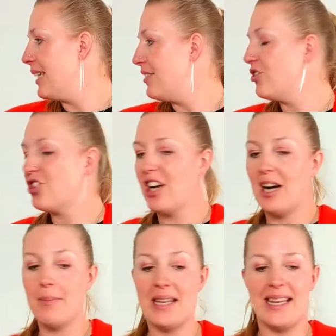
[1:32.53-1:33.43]
It's
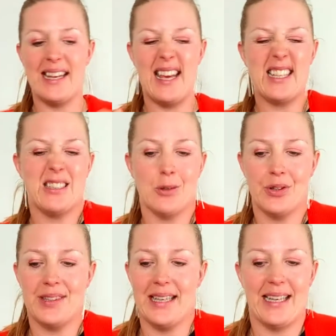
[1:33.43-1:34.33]
charming and
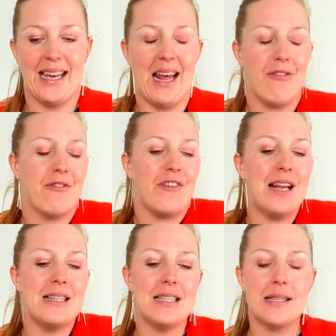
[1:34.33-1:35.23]
exotic, and I
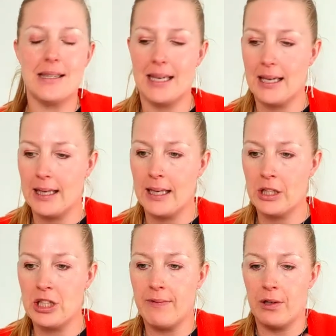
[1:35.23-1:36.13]
feel this
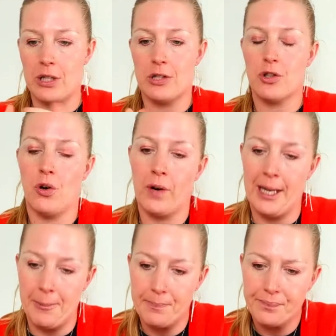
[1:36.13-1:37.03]
energy very
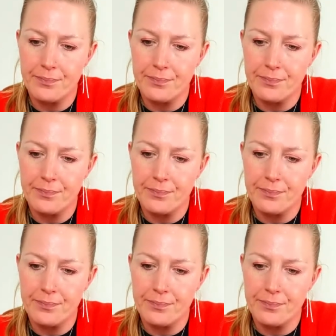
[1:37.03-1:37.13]
strongly.